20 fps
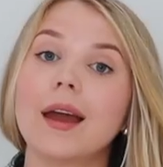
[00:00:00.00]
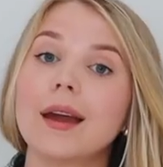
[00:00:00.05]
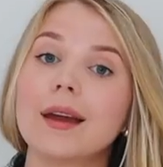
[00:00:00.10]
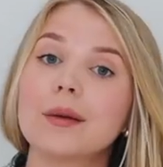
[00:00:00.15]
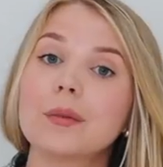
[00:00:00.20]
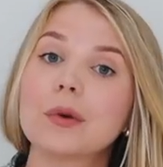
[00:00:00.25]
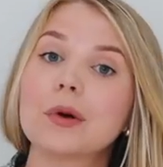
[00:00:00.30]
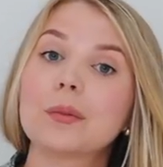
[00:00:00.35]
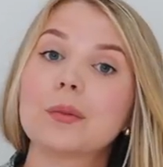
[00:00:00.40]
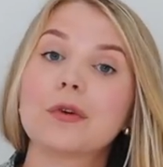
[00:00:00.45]

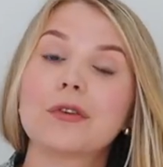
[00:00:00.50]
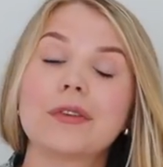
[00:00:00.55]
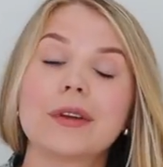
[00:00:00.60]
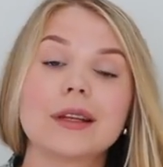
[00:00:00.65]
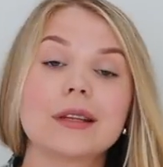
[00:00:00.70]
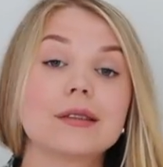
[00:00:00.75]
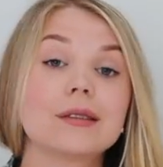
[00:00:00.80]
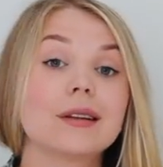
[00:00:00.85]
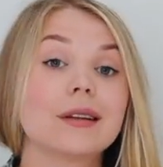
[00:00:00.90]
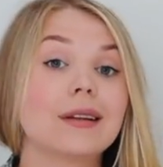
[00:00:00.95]
And we're
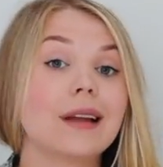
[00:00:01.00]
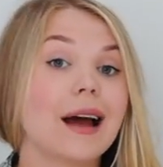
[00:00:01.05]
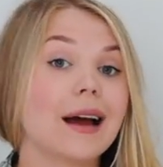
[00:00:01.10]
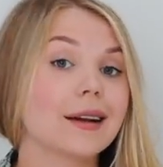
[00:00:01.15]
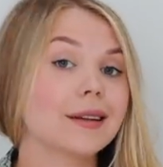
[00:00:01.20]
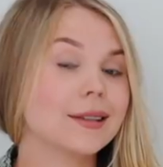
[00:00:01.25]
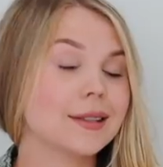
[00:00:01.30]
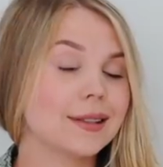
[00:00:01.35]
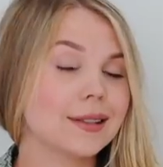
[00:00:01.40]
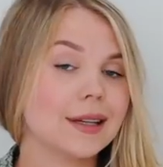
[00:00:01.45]
moving to the
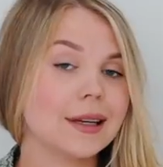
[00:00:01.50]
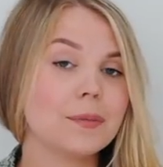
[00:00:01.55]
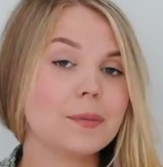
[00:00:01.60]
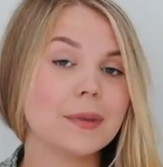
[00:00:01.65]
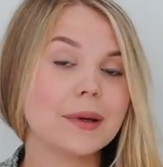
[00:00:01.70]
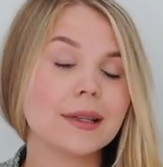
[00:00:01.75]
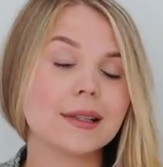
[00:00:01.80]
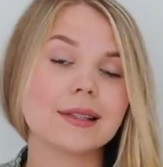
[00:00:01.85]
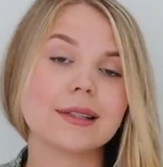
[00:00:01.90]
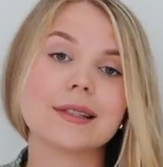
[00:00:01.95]
next tip:
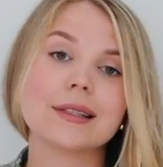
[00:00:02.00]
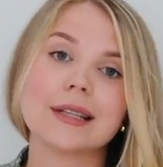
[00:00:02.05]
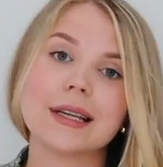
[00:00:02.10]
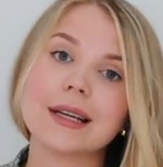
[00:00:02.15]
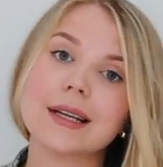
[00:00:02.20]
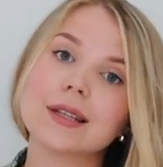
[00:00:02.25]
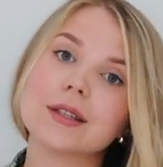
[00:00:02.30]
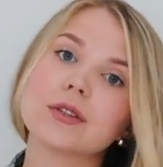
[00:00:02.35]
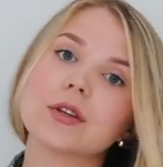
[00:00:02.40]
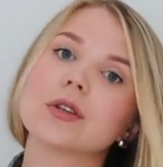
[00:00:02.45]

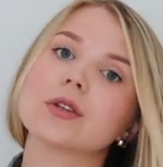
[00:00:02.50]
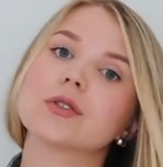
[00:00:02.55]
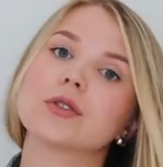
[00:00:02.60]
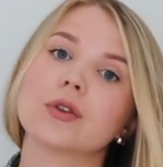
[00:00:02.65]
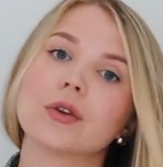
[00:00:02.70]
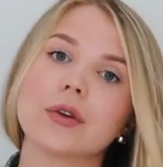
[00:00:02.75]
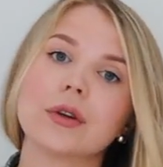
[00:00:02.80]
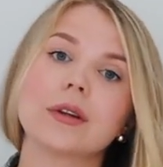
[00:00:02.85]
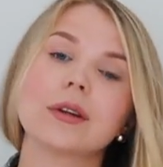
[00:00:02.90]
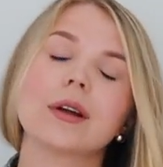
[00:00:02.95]
stick to a
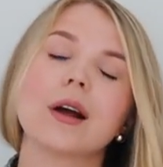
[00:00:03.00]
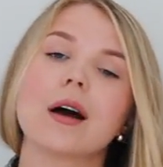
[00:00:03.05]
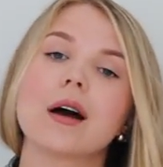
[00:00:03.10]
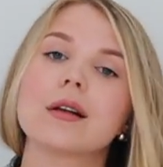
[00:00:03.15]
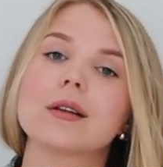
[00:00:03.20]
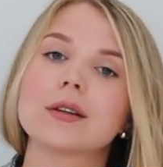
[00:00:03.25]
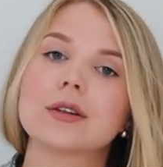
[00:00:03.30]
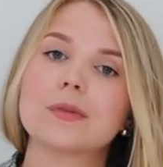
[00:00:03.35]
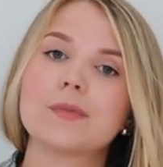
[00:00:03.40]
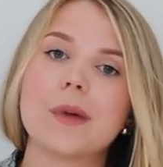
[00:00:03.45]
certain
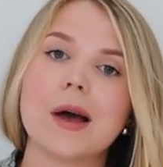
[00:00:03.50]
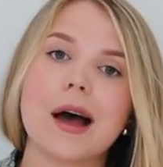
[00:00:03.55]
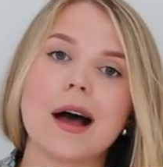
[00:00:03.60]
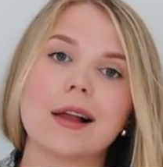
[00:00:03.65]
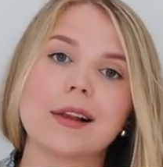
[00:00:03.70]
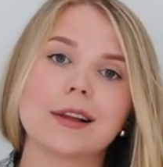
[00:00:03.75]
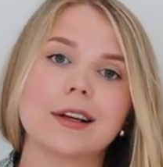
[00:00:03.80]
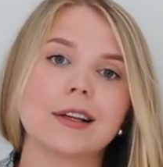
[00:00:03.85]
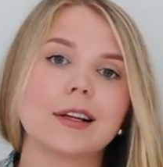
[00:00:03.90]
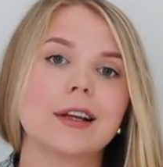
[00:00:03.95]
color
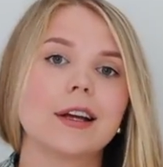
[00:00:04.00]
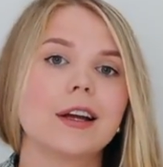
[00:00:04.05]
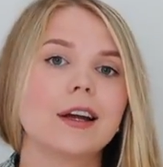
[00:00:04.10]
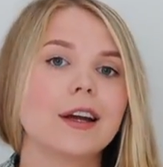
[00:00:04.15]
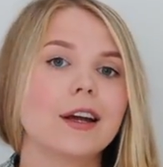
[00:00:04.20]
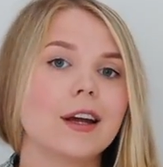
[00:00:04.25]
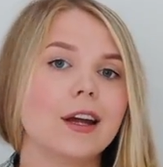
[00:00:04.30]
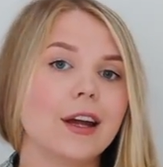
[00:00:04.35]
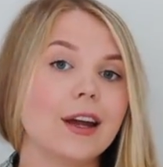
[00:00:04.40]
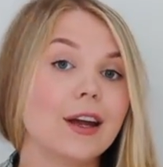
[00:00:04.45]
palette
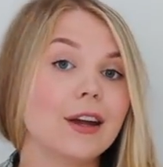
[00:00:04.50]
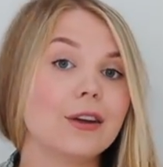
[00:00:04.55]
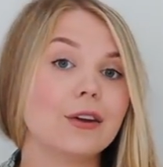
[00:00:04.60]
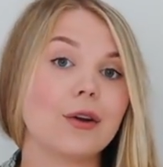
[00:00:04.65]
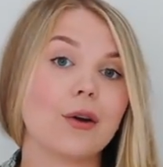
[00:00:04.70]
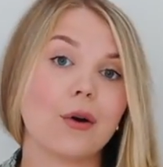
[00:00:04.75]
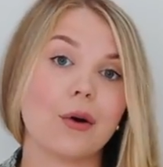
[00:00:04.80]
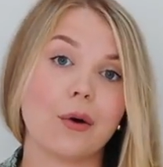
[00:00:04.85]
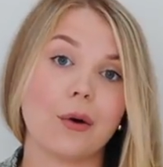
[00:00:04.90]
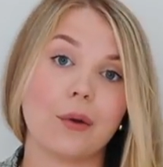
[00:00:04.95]
in
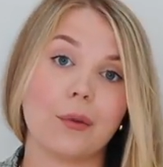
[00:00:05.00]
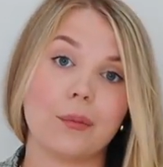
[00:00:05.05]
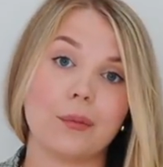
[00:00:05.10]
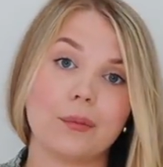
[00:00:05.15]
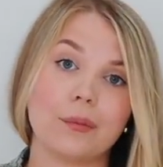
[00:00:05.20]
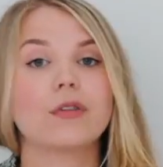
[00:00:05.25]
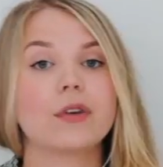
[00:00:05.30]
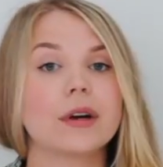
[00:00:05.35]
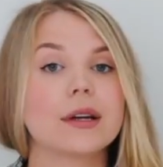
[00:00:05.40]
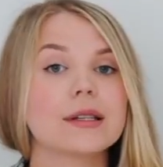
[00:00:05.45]
your home.
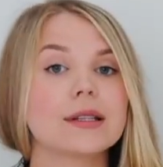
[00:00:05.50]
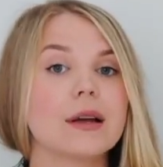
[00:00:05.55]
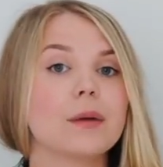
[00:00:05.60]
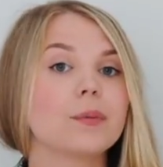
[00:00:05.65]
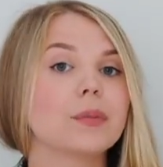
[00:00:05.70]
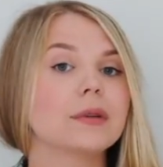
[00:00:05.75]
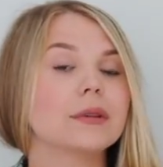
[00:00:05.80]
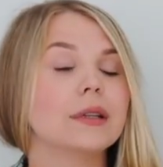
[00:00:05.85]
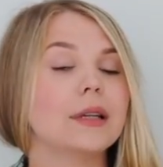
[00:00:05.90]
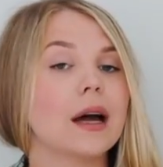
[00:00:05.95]
For
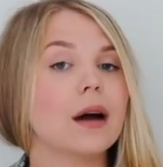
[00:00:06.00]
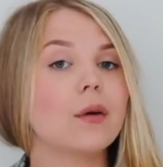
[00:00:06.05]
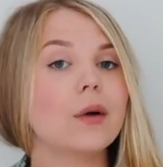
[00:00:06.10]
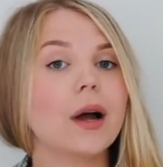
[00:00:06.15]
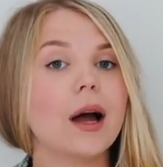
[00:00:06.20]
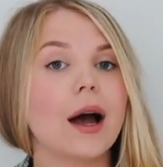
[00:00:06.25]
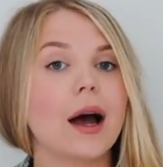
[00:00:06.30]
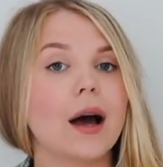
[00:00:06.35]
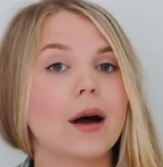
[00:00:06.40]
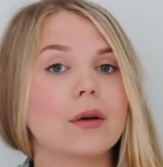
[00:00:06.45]
example, in
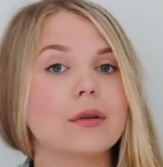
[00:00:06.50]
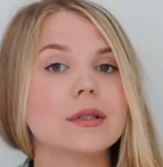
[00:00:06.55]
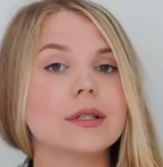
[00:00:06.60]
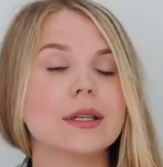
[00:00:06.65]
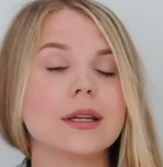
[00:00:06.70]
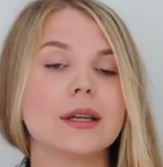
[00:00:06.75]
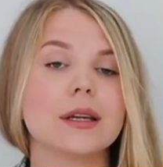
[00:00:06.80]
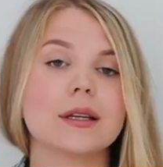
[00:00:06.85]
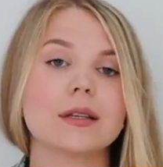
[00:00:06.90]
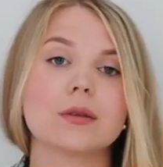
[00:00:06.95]
our
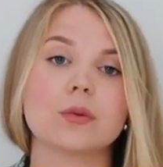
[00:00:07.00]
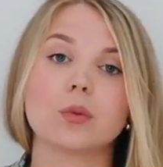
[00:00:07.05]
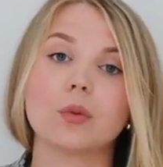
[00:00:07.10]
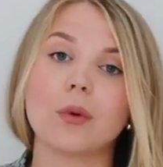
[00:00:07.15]
house, it is